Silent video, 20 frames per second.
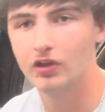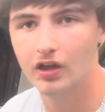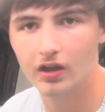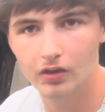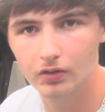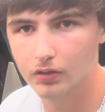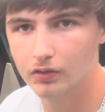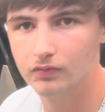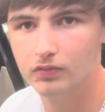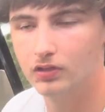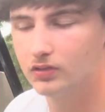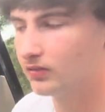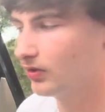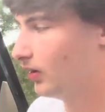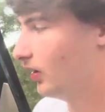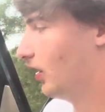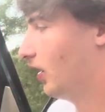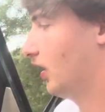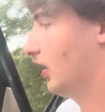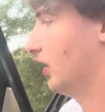out of it
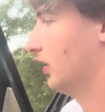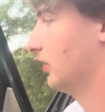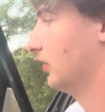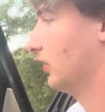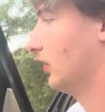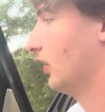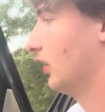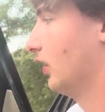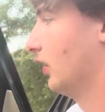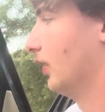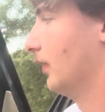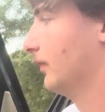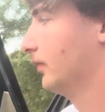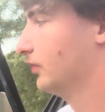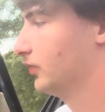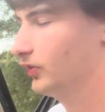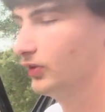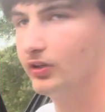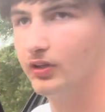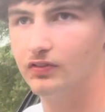and
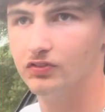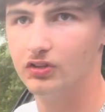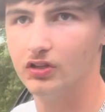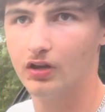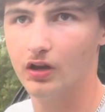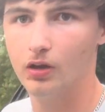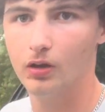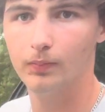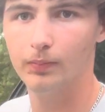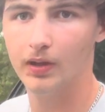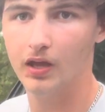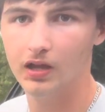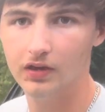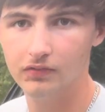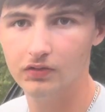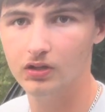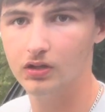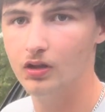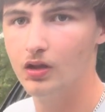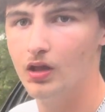lift it up out
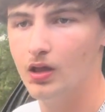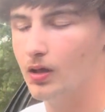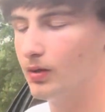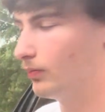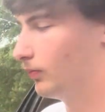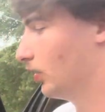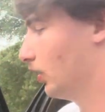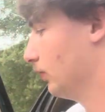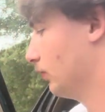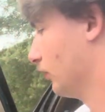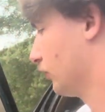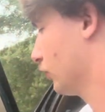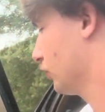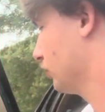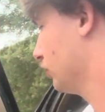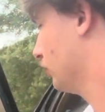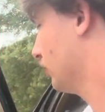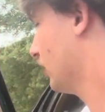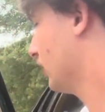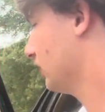of it. But before
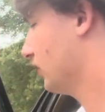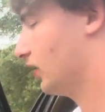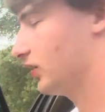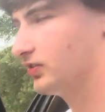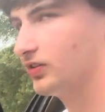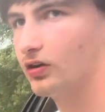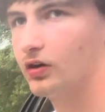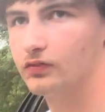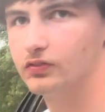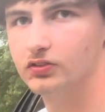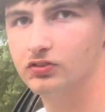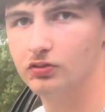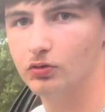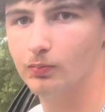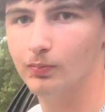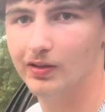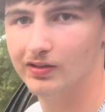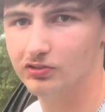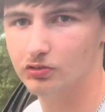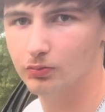you do that, you got to take off this little
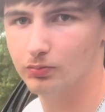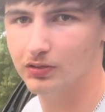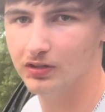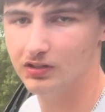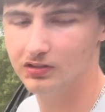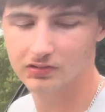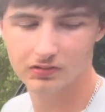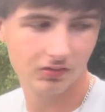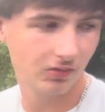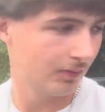bezel piece.